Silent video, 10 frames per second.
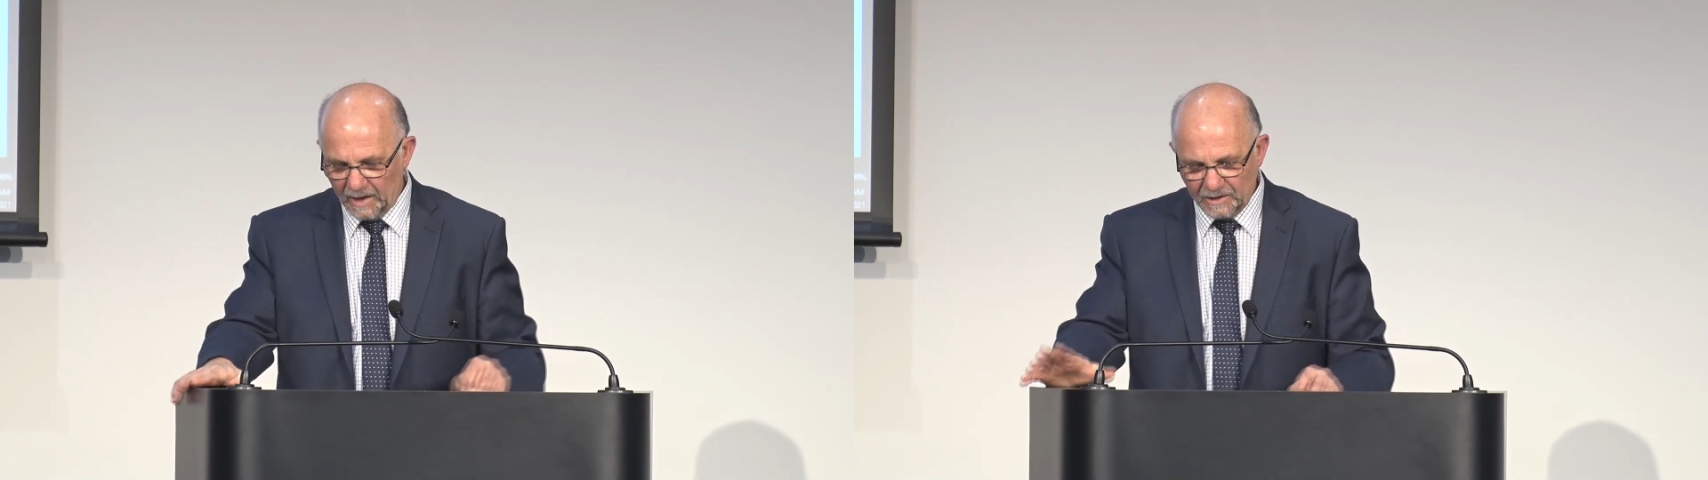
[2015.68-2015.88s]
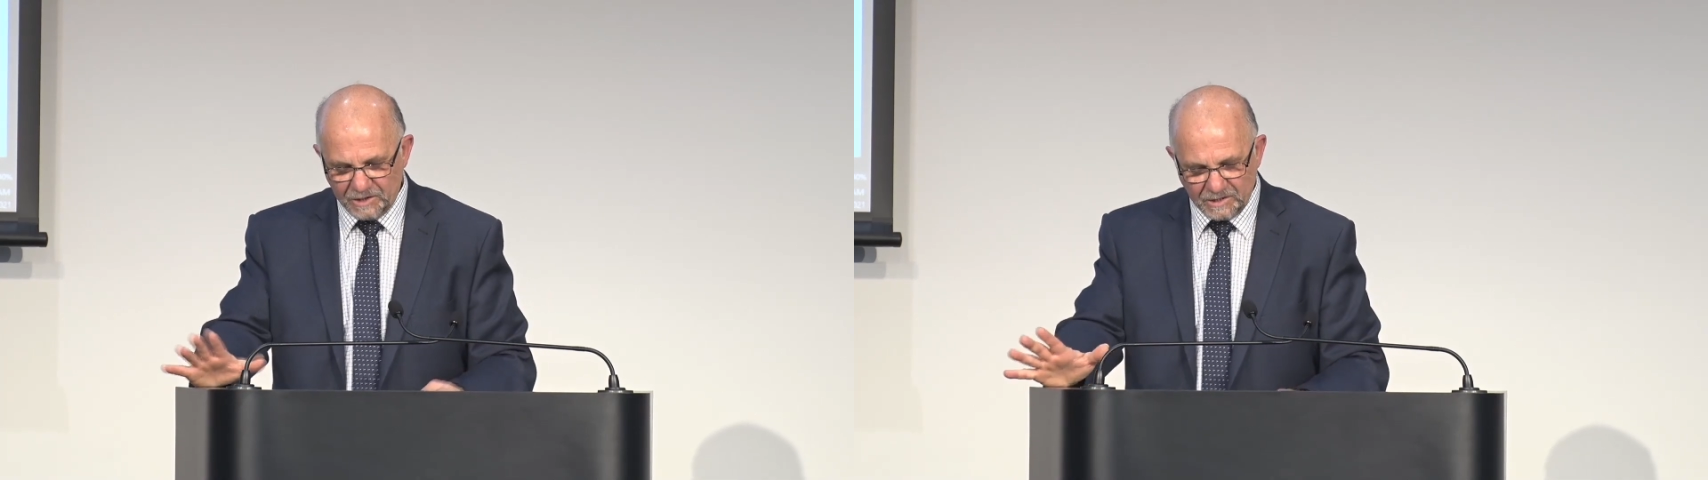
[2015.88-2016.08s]

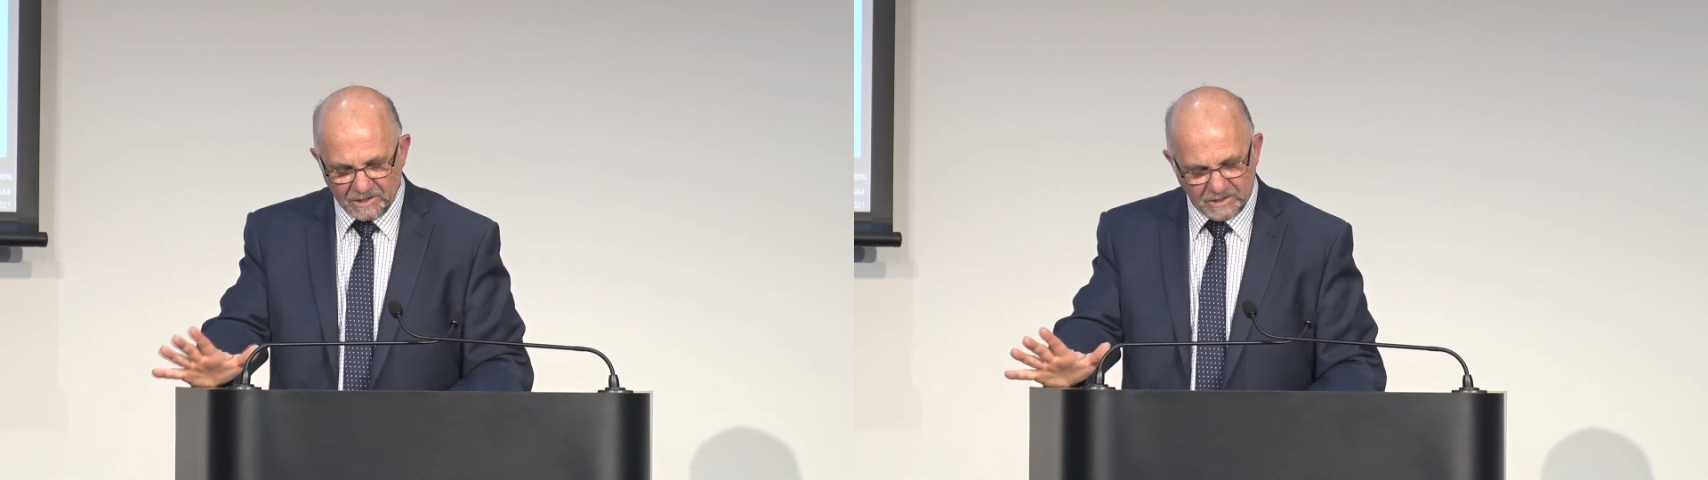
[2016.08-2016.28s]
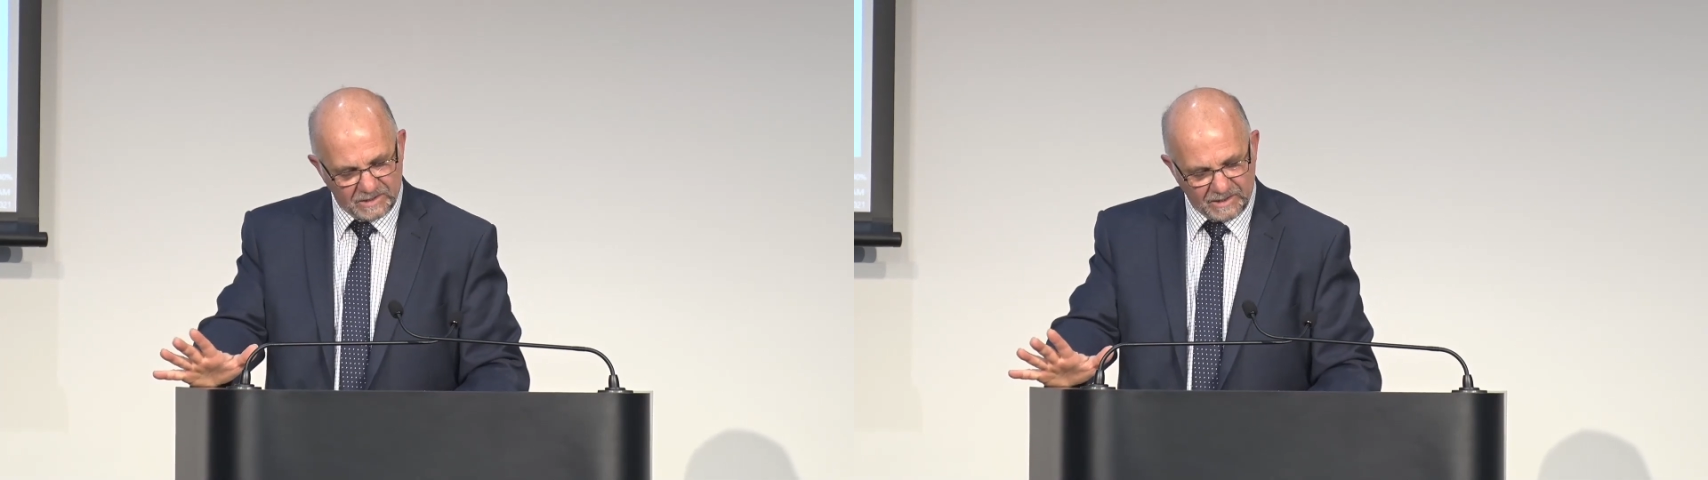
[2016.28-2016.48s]

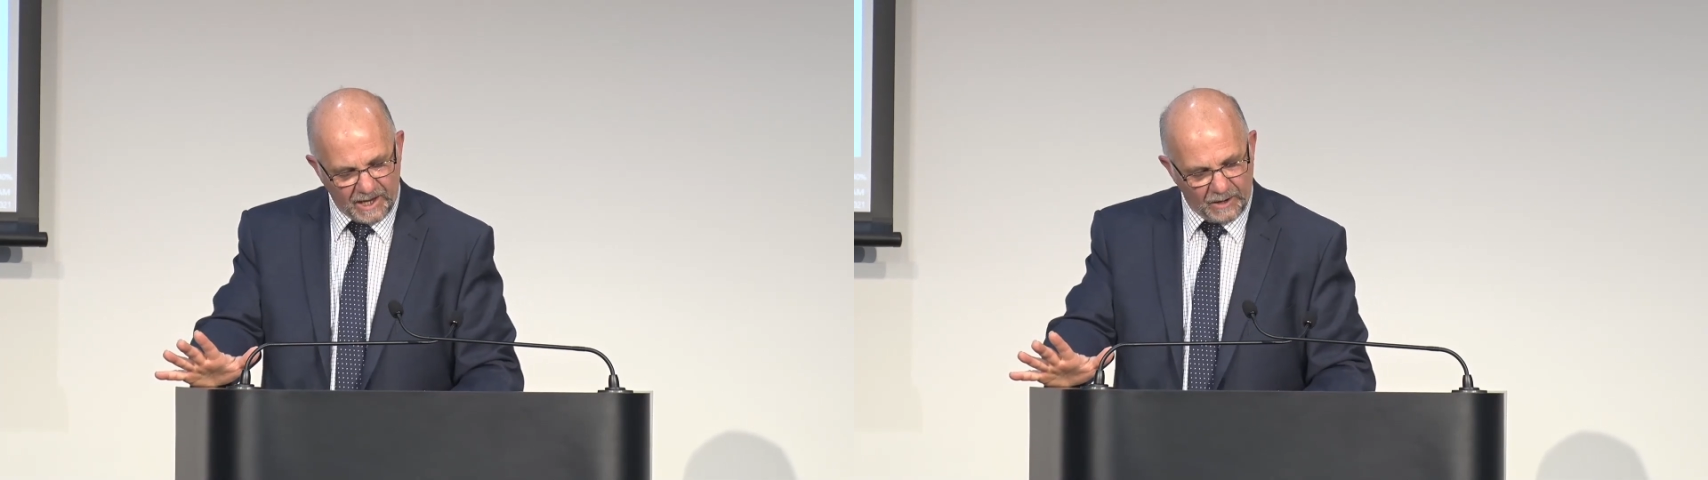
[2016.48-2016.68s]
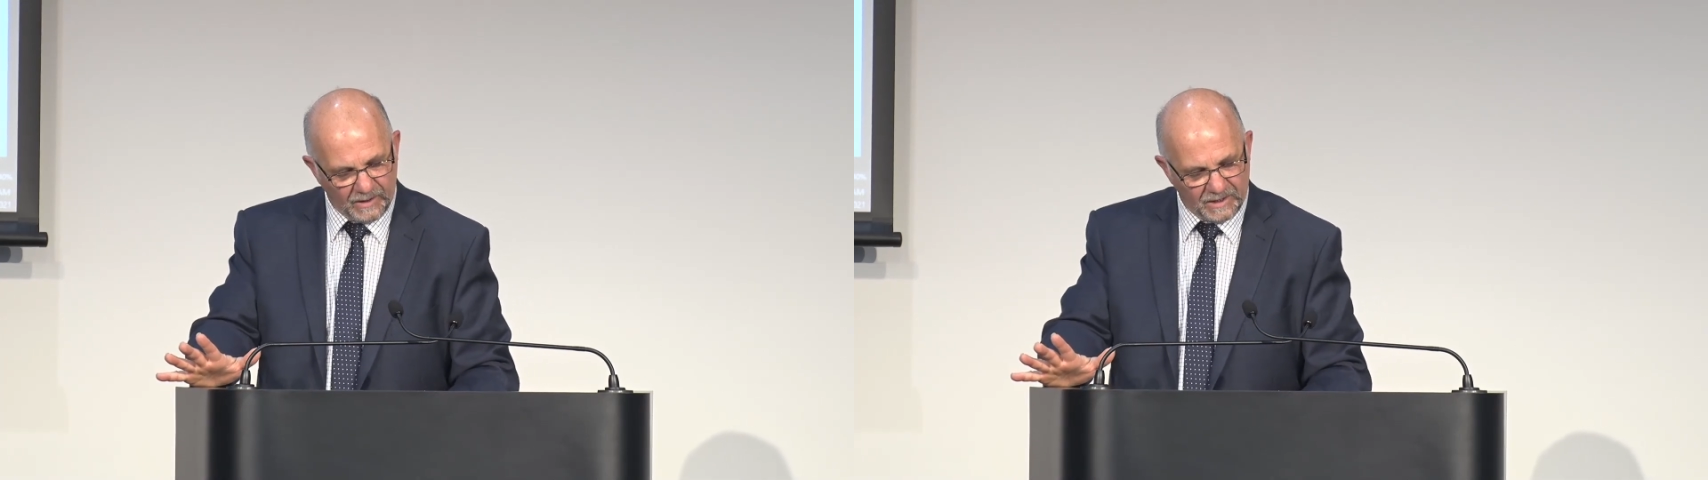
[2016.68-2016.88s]
Jesus
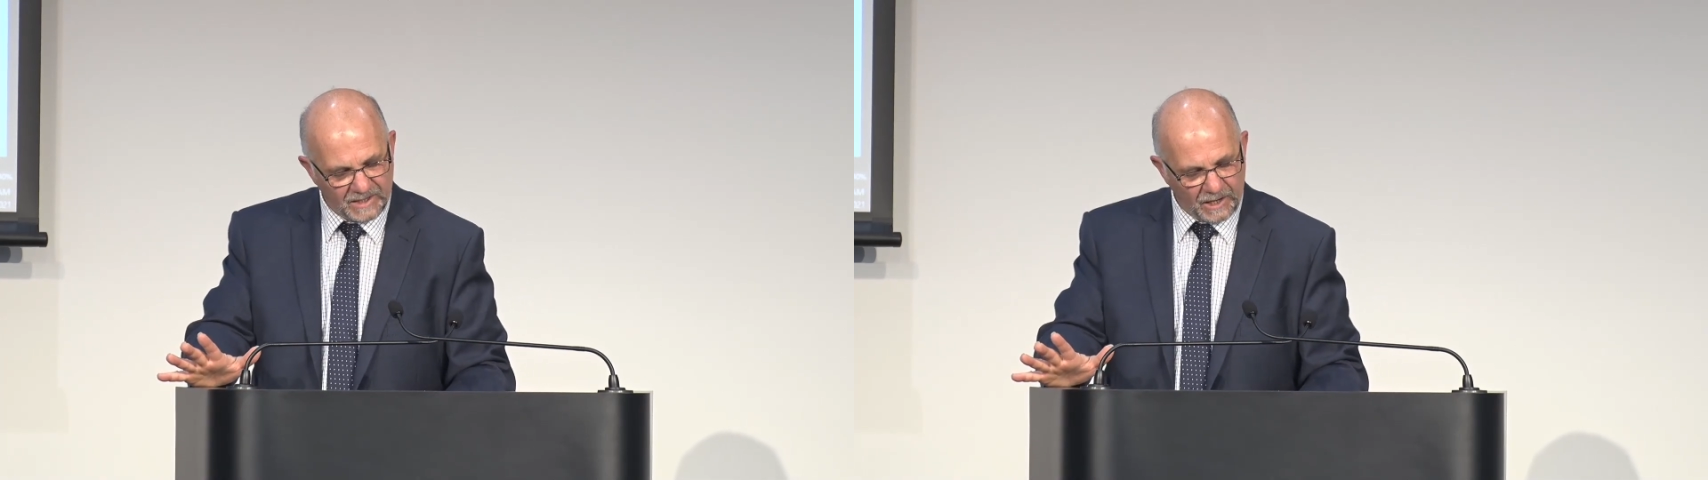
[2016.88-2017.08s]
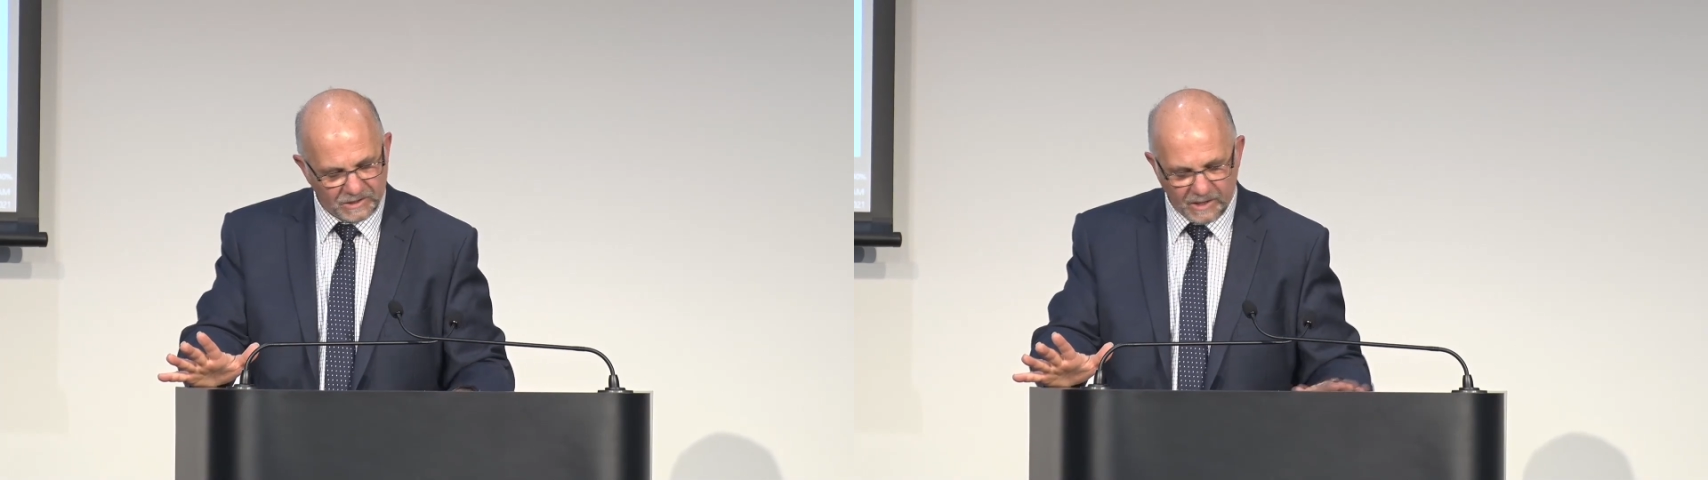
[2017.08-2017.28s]
now is
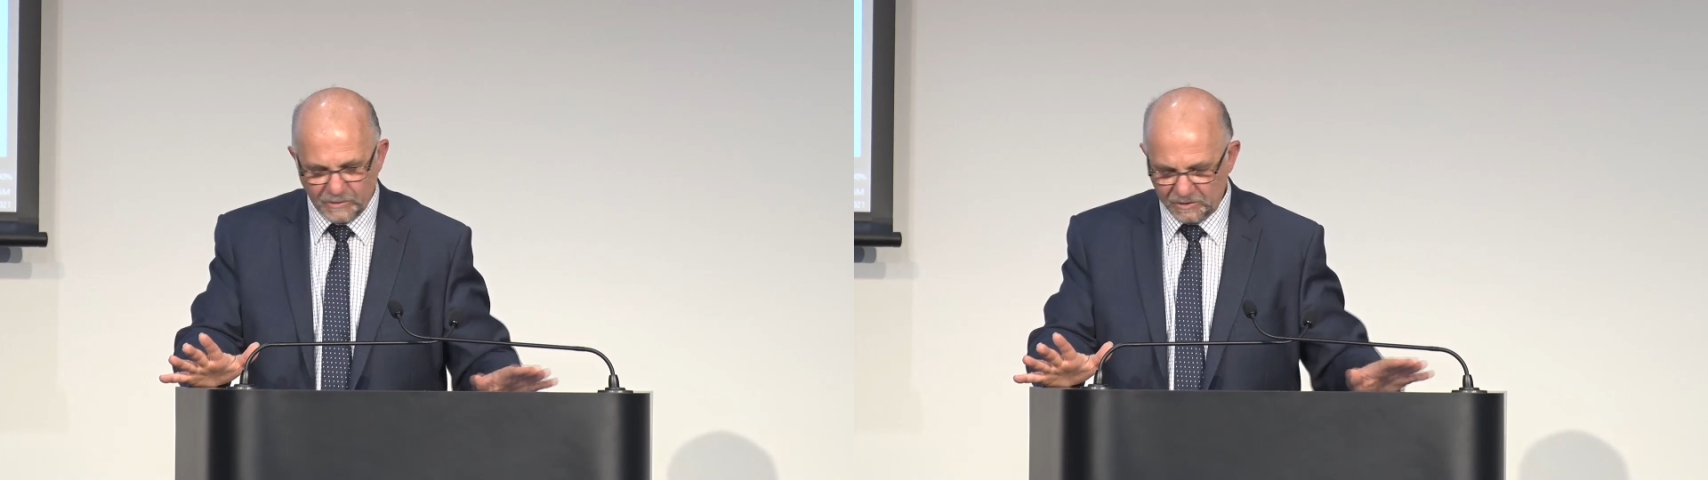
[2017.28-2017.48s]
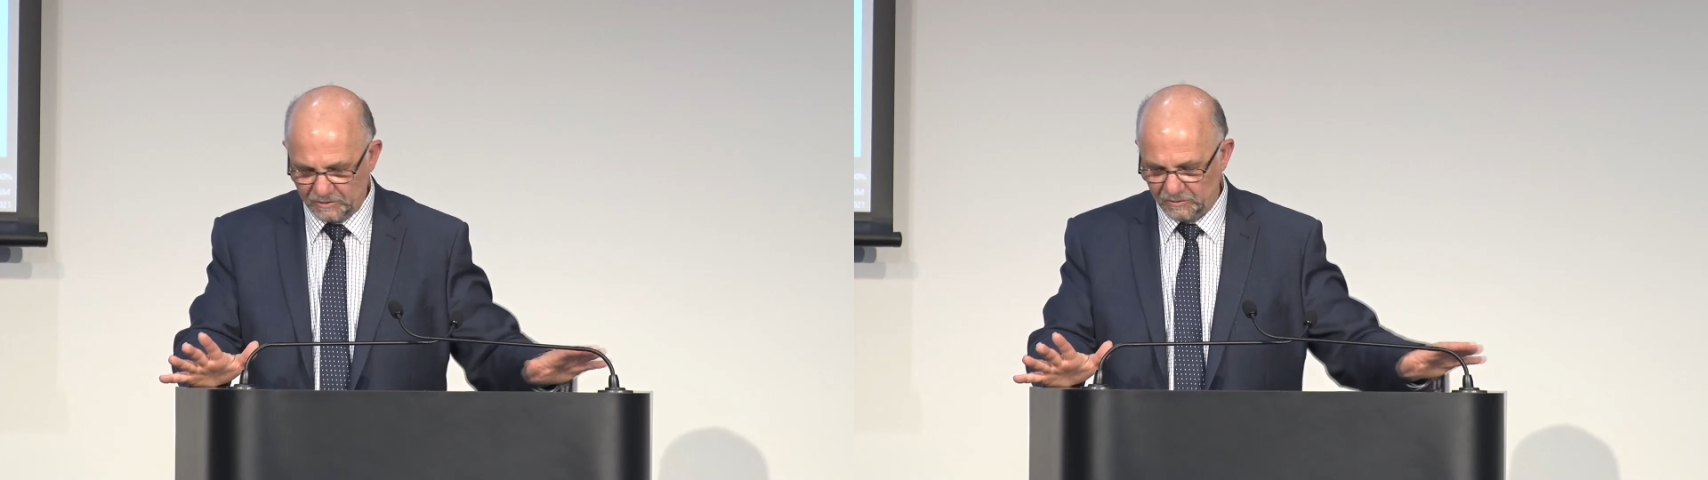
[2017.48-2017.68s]
our
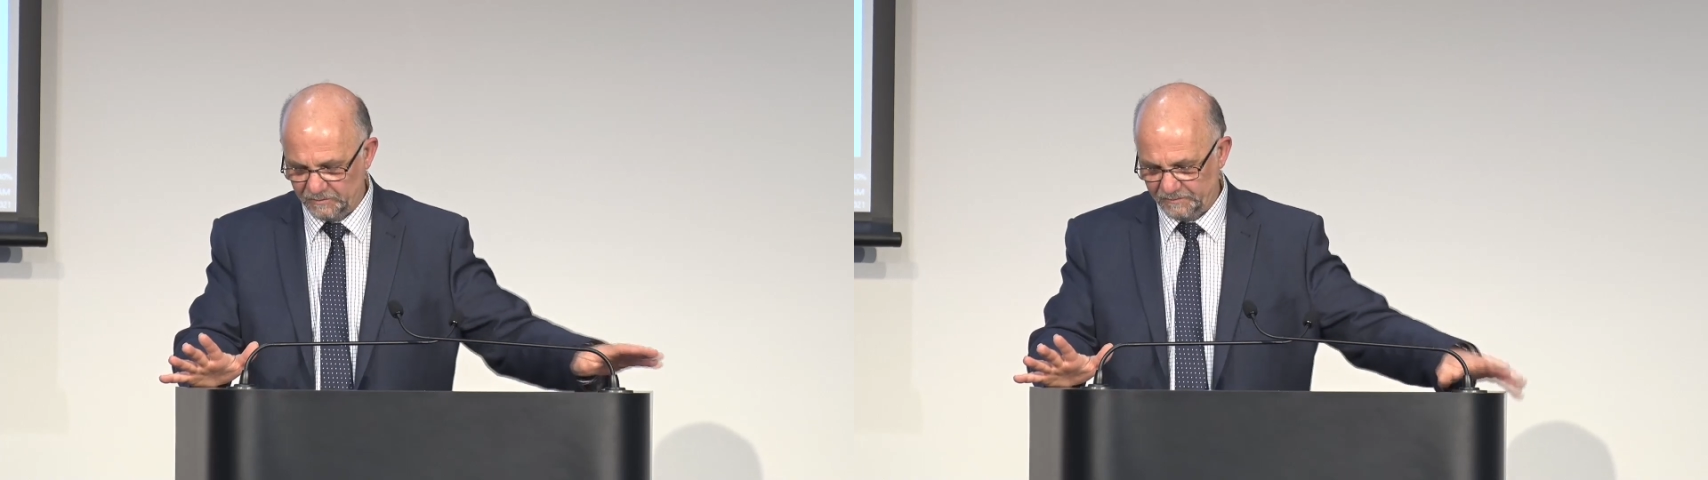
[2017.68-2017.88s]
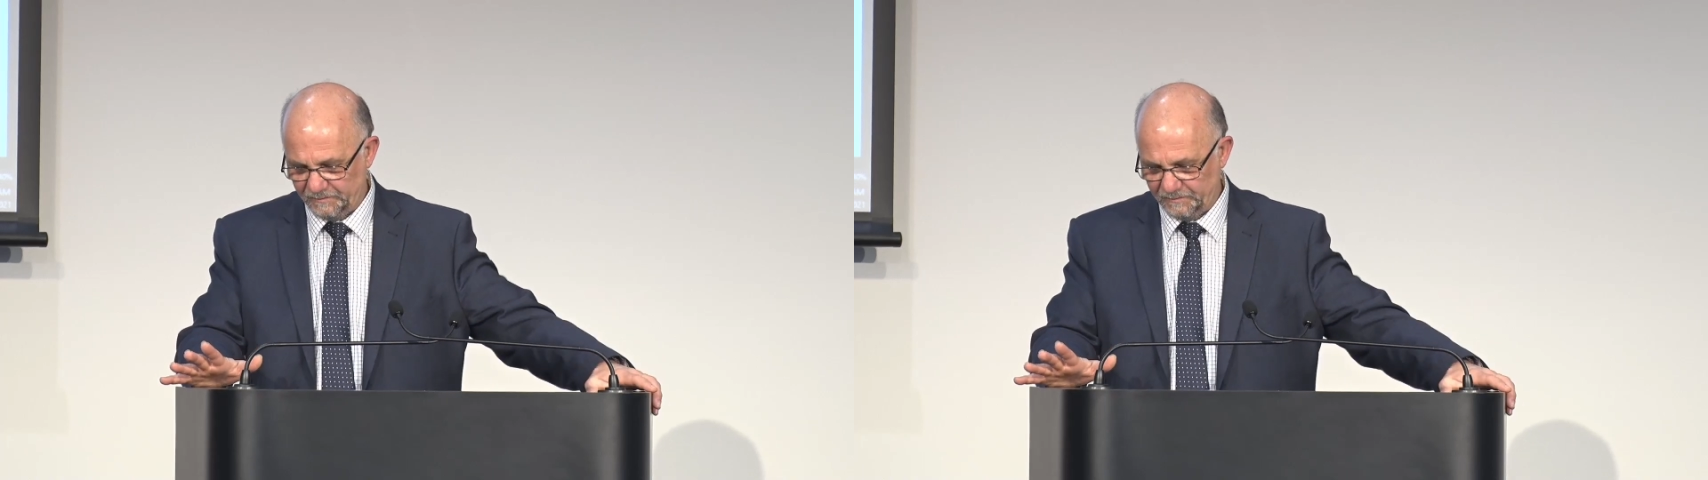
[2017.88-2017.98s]
substitute.